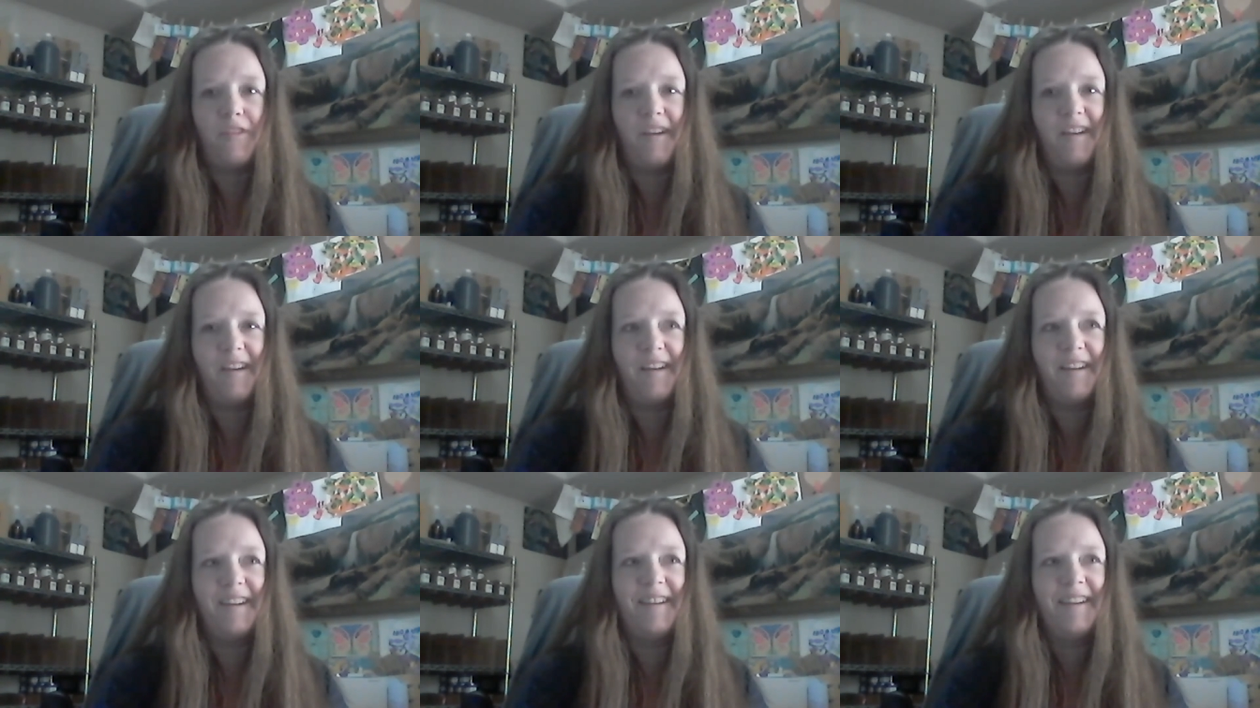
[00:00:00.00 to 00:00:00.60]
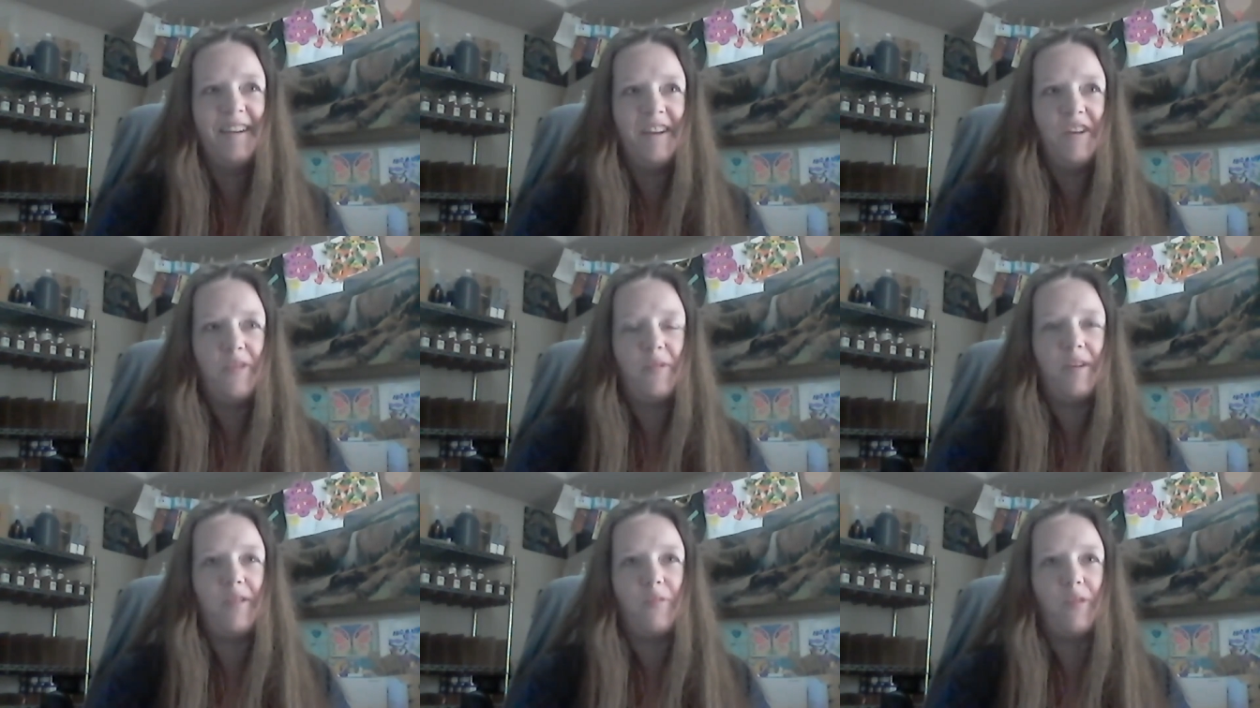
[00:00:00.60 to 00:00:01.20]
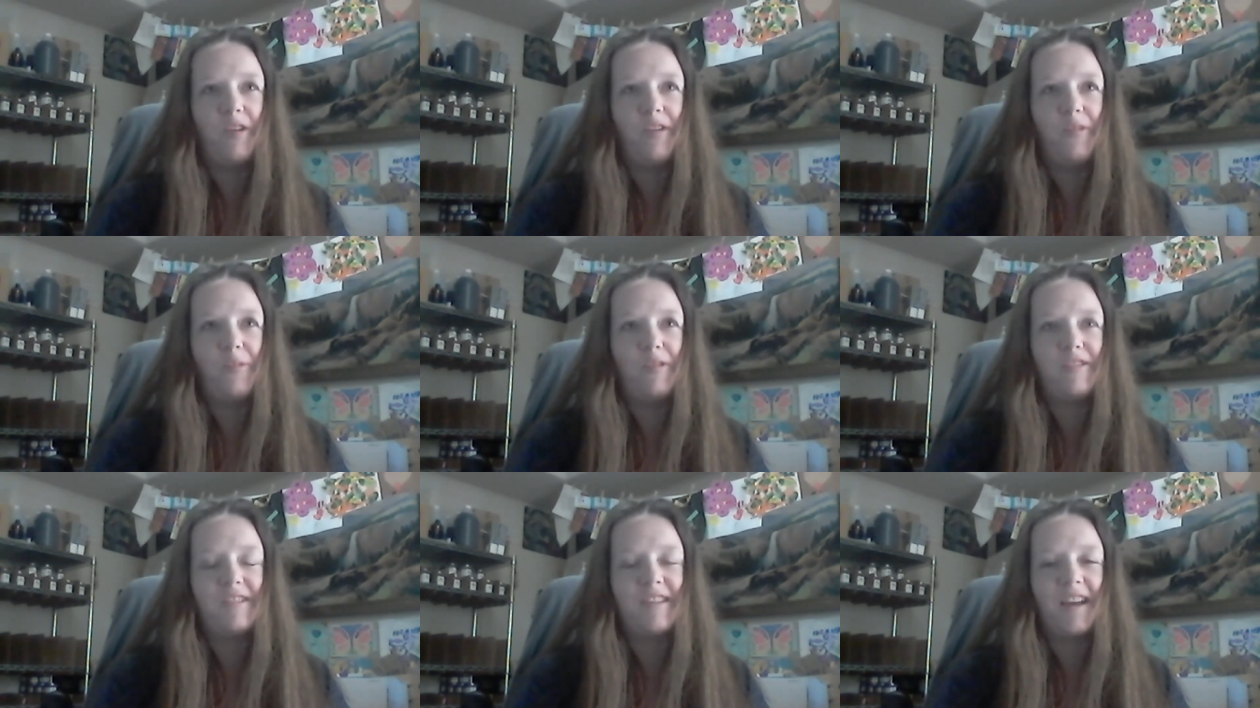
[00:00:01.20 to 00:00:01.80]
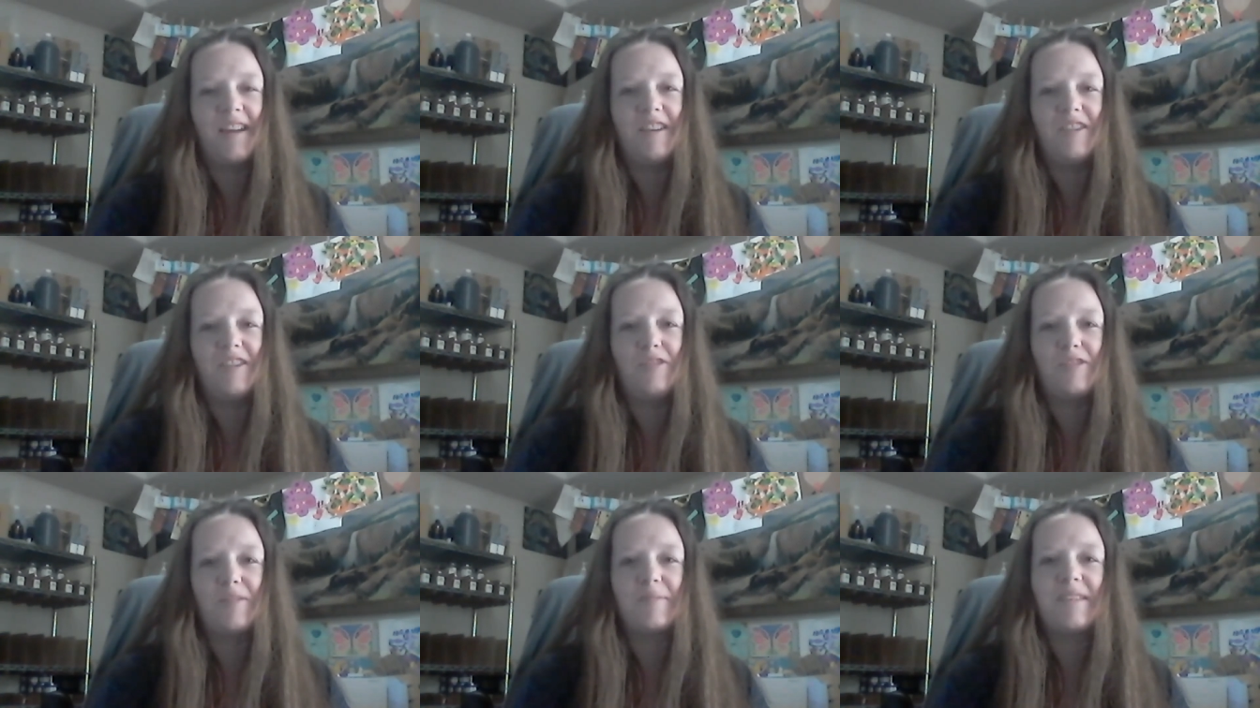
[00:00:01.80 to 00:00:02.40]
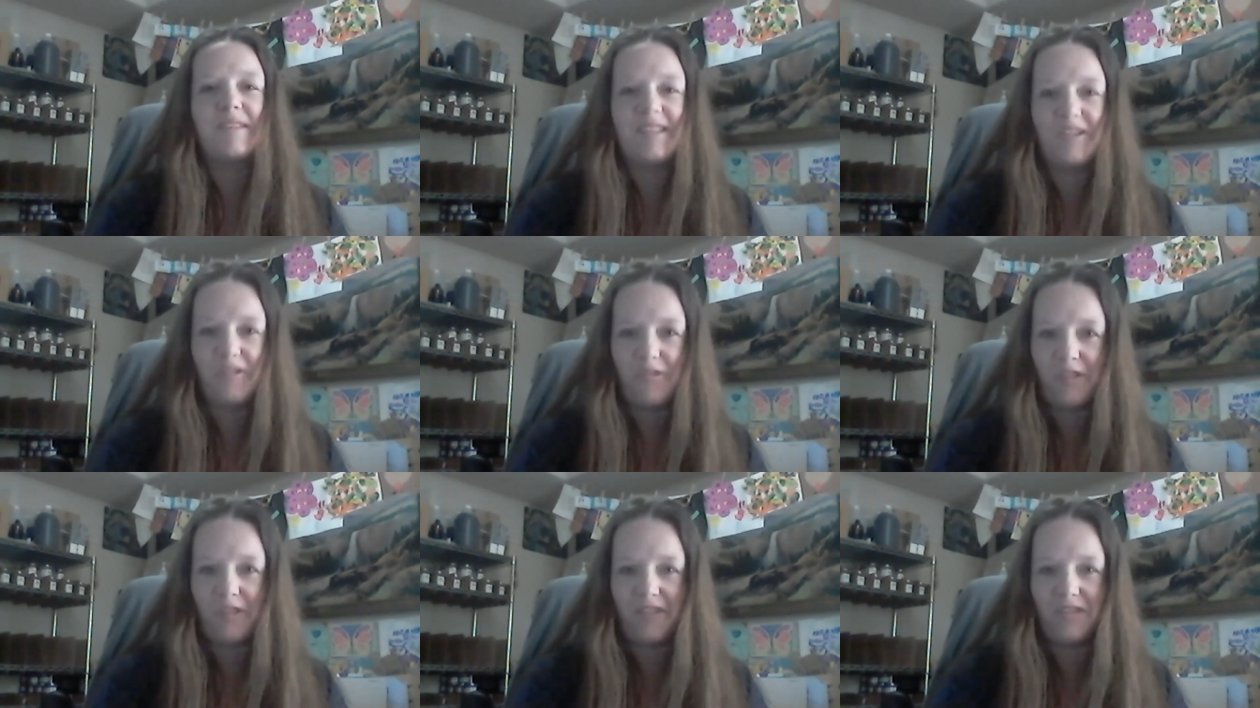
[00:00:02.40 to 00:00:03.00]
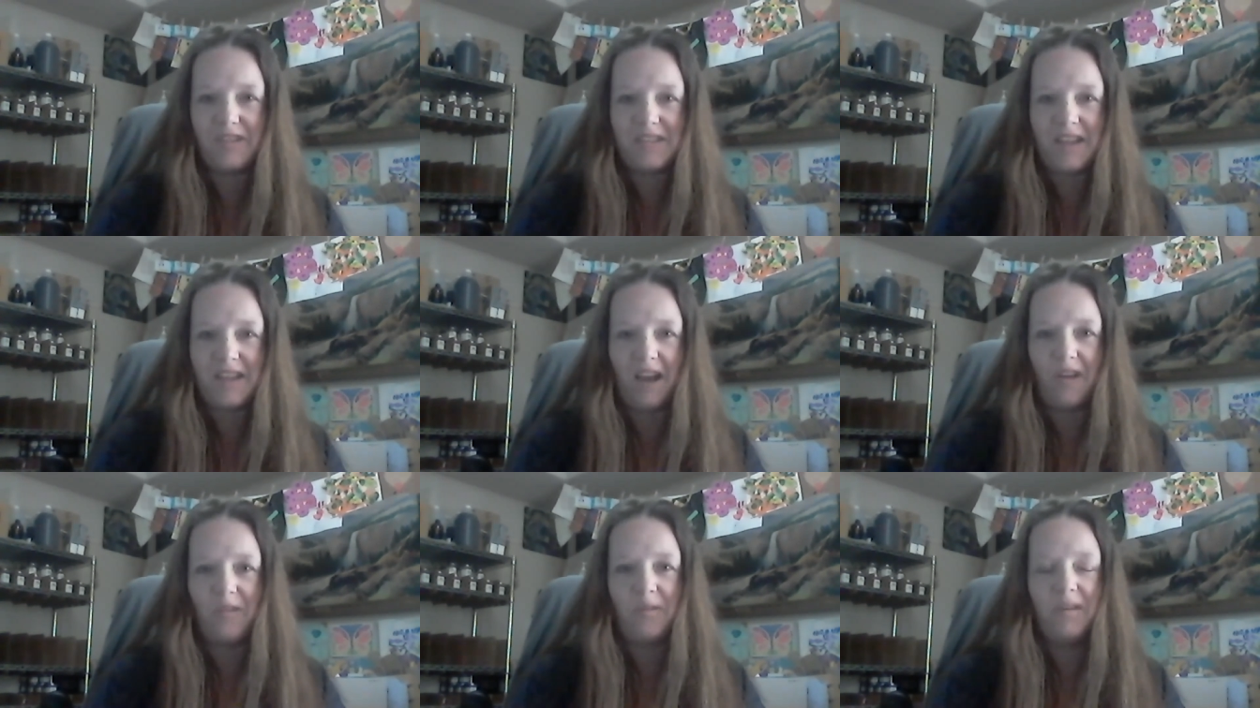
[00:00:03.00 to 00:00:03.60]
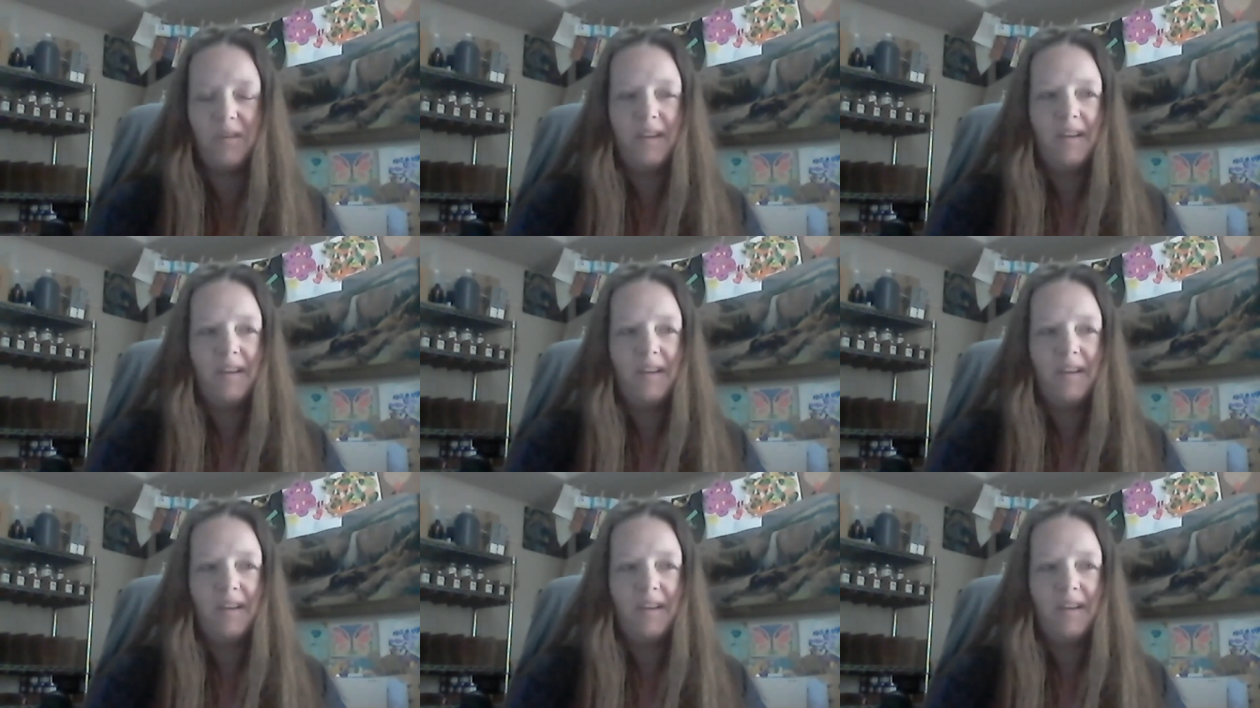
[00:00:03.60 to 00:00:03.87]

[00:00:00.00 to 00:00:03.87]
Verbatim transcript: uh, we, we're, we're deciding to do some seasonal flavors now.